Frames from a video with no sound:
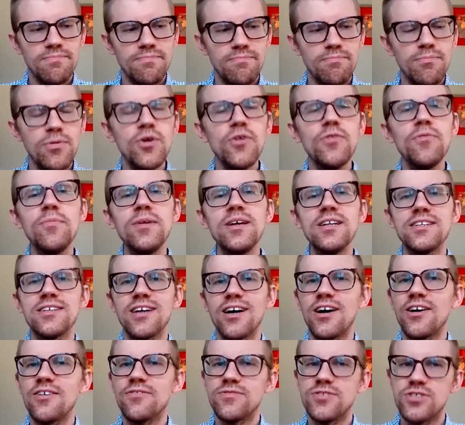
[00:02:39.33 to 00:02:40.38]
movement
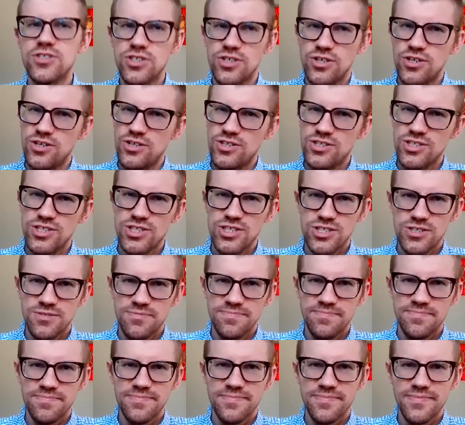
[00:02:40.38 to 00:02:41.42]
of church.
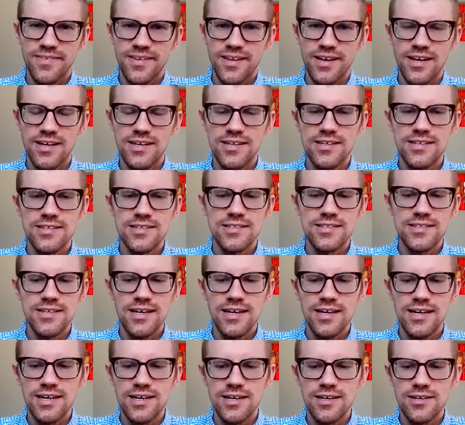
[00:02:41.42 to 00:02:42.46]
And
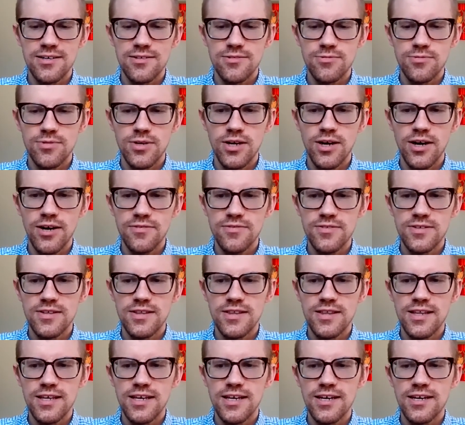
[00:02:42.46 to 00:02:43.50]
we often
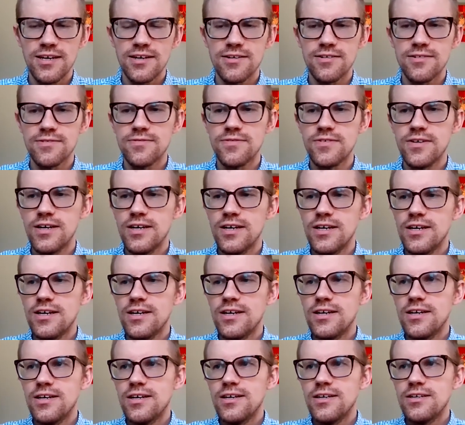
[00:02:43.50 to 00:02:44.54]
think of
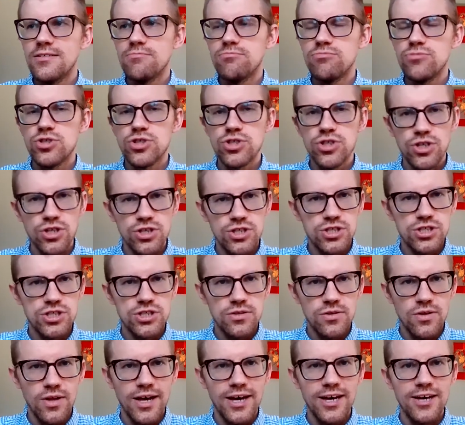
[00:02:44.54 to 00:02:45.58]
church
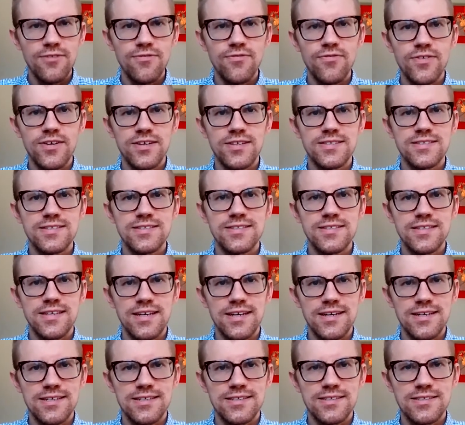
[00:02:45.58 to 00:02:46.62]
life
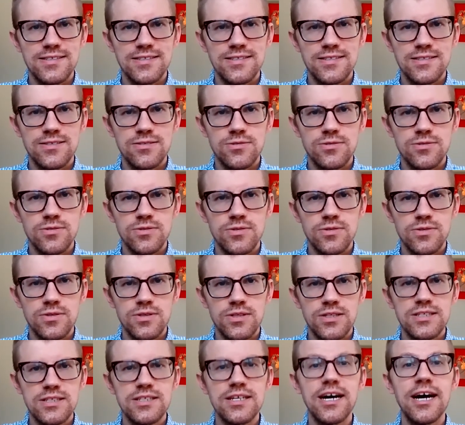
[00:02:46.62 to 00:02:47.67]
as
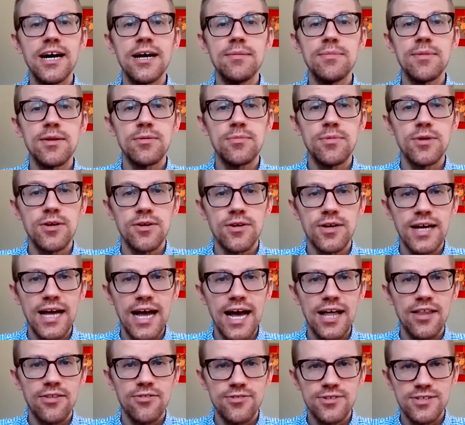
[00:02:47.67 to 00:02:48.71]
the time that we are
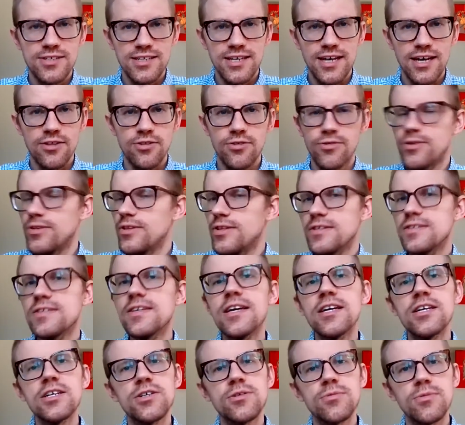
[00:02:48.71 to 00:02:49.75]
gathered together in the
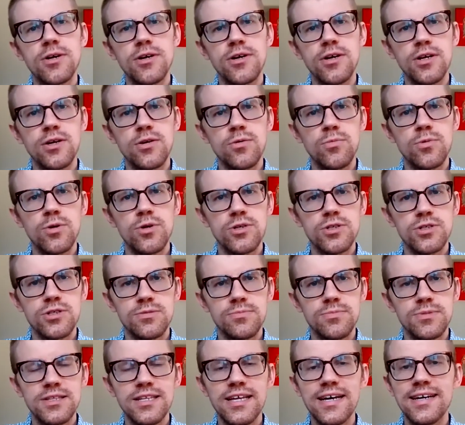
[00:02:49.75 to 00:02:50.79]
sanctuary and worship.
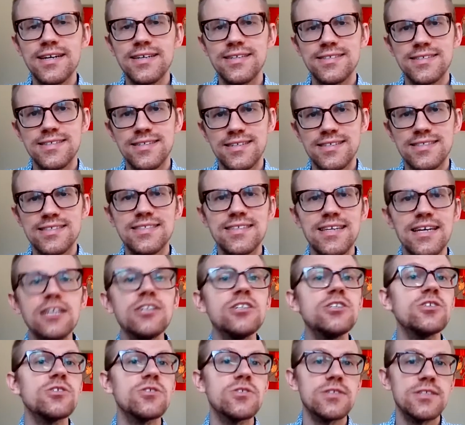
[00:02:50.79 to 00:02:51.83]
And that is an
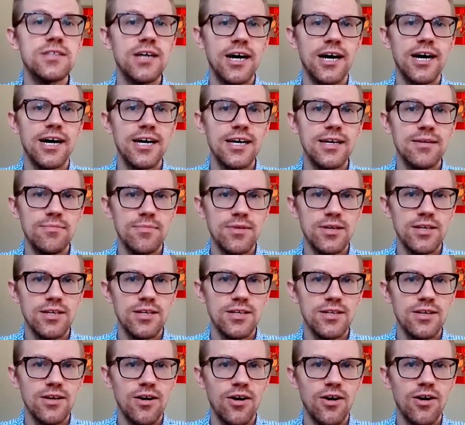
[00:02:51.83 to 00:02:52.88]
essential time
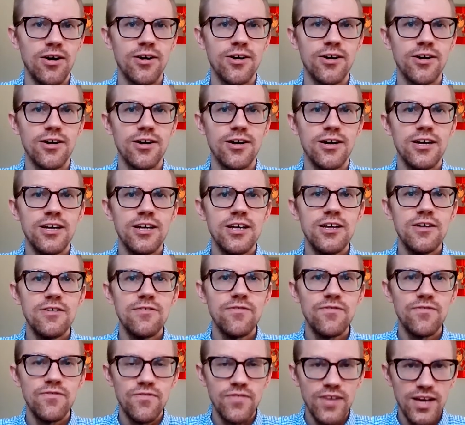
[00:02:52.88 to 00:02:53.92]
in our
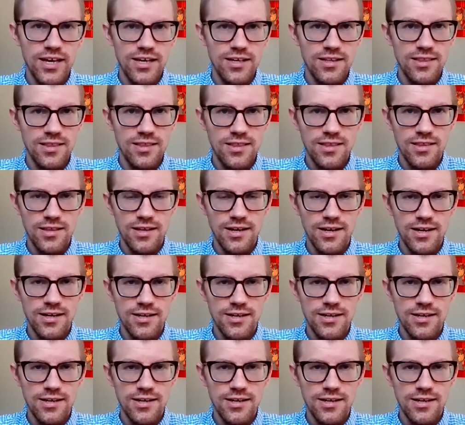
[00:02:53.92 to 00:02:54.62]
faith